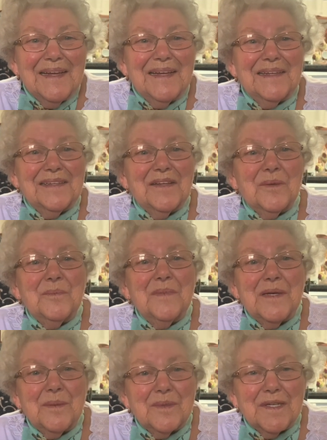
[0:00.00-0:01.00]
And the
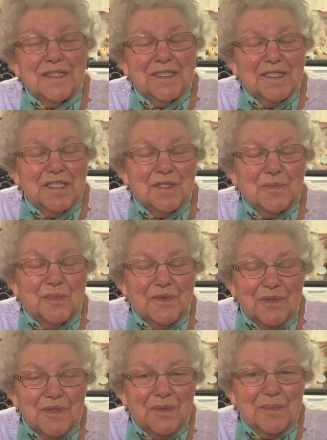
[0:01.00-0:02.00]
memories it has
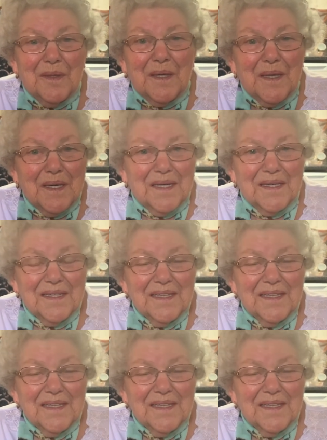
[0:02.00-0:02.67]
brought back,